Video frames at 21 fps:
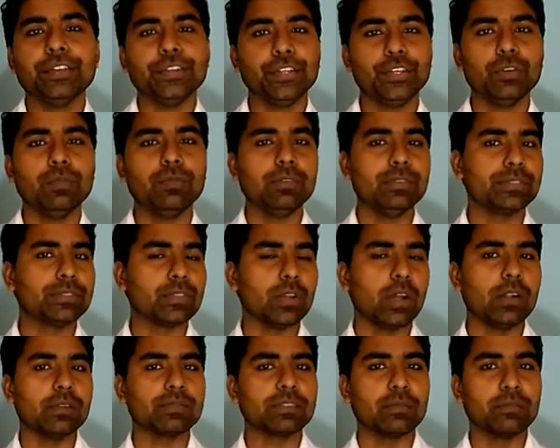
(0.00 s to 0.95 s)
you will
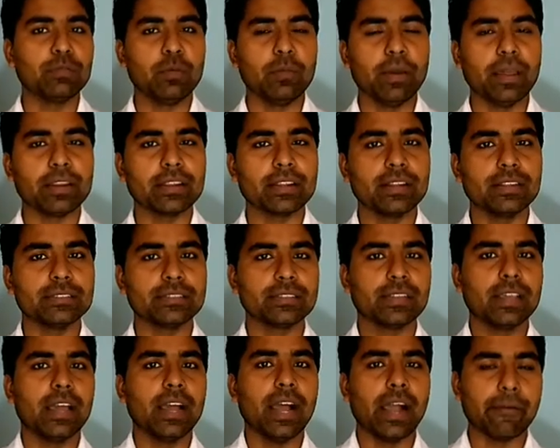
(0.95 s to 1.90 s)
solve some numericals
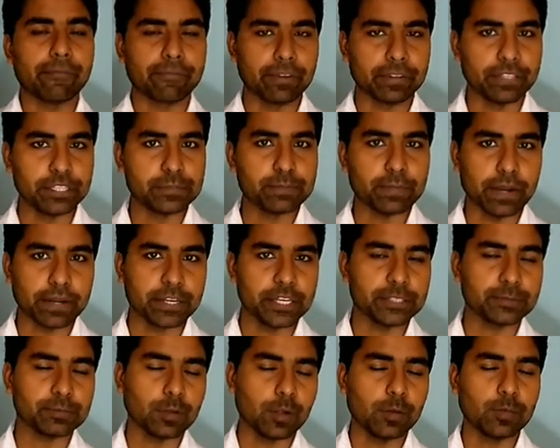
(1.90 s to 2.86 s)
after this
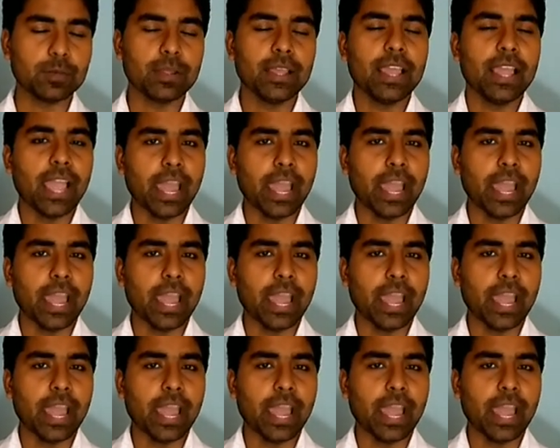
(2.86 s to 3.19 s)
practice problem,